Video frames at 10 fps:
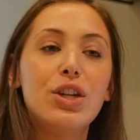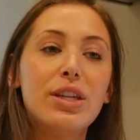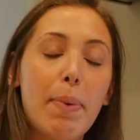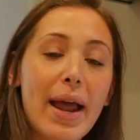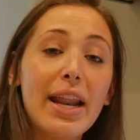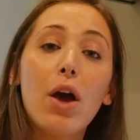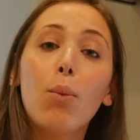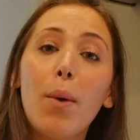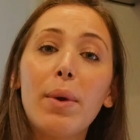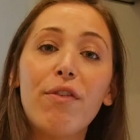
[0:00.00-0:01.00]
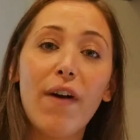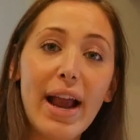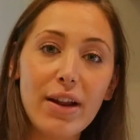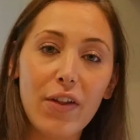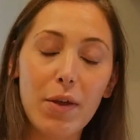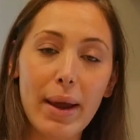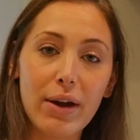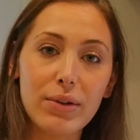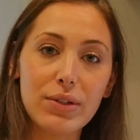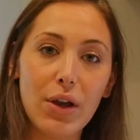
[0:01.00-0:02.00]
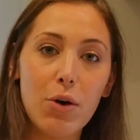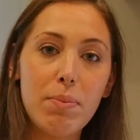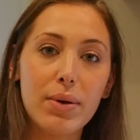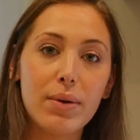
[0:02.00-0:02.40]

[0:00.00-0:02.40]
Depending on what we find on the microscope,